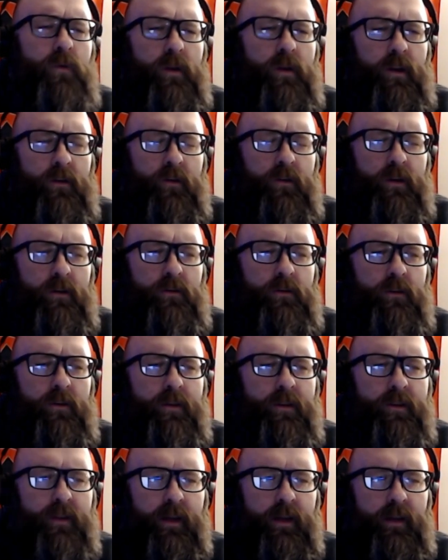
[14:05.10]
critical
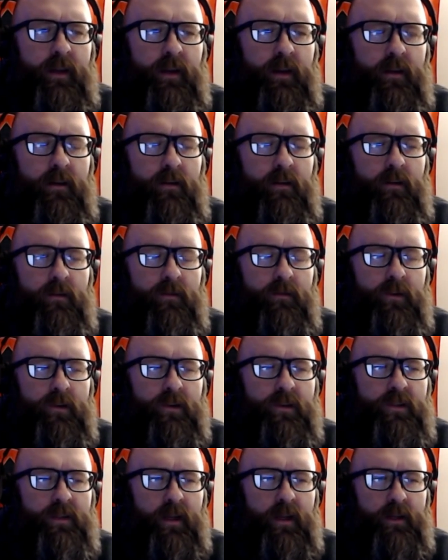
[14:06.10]
thinking
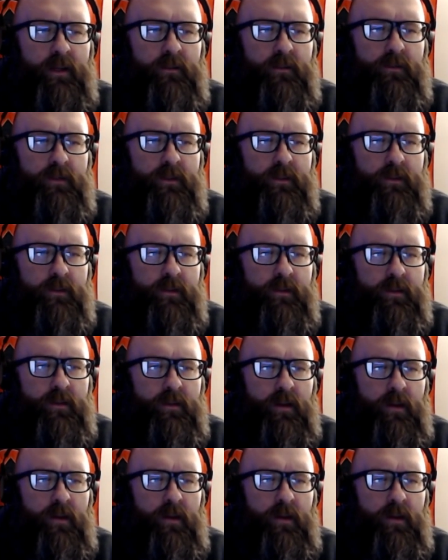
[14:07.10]
versus technical skills?